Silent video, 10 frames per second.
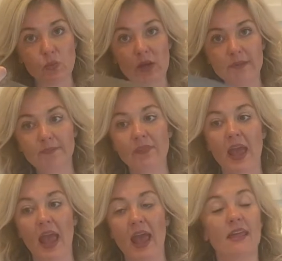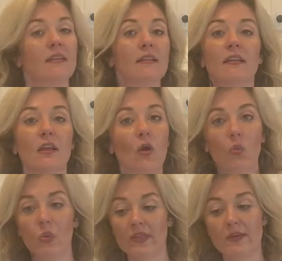one. And
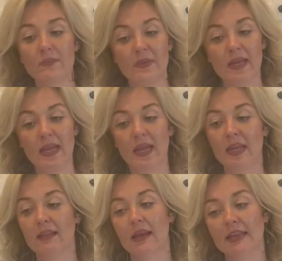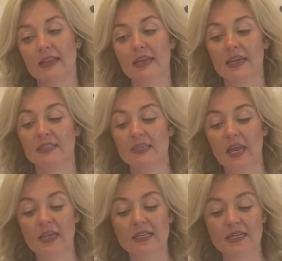with it being like this,
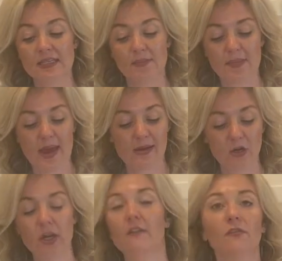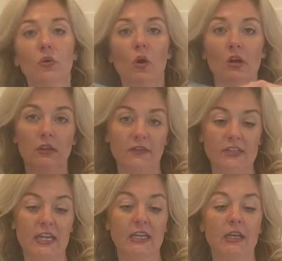it doesn't matter if you are
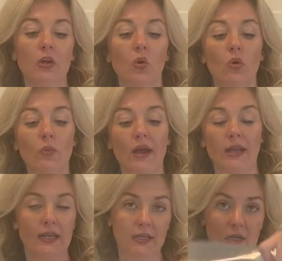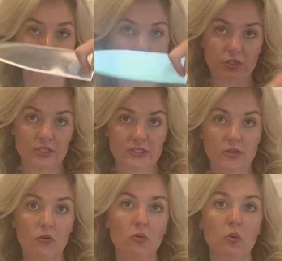left-handed or right-handed, you're
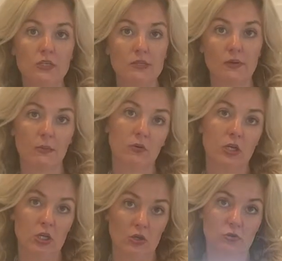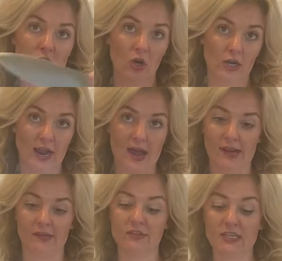still going to be able to use our
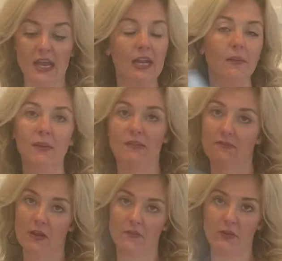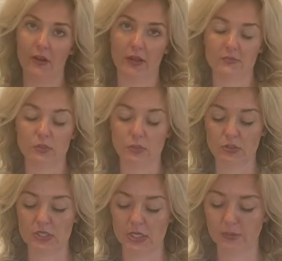knives and it be very, very comfortable
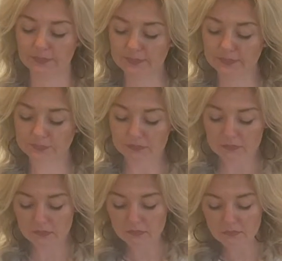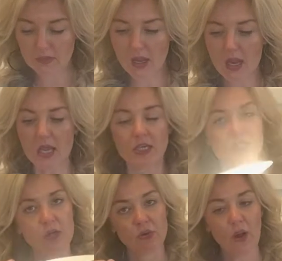to you.
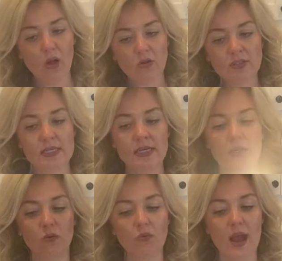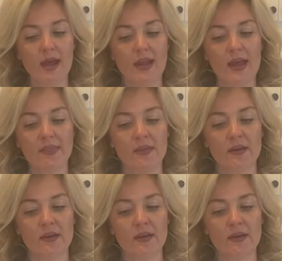So you hold it right at